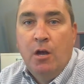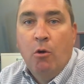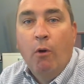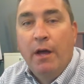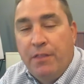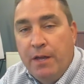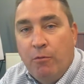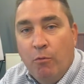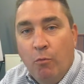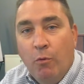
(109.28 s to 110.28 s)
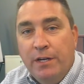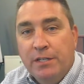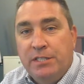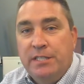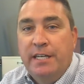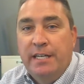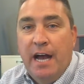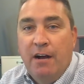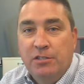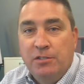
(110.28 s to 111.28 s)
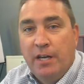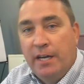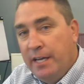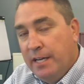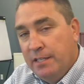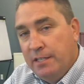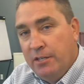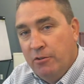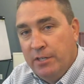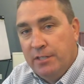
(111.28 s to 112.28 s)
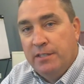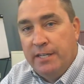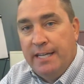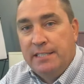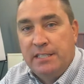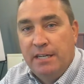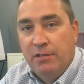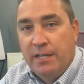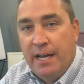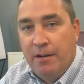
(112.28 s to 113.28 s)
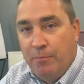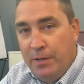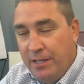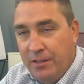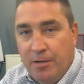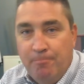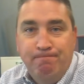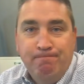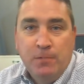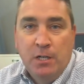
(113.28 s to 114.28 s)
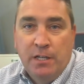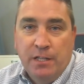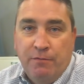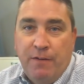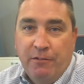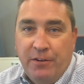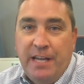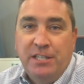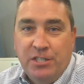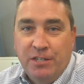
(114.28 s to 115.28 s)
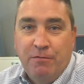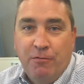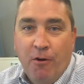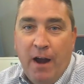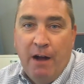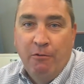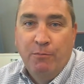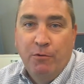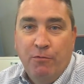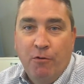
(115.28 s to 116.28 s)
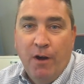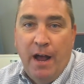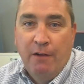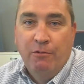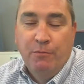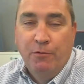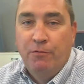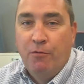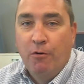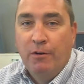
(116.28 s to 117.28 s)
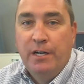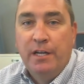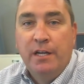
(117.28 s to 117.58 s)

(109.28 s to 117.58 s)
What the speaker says: Well, I think what you're seeing now is, again, the 87 kind of being the foundation for how we move forward.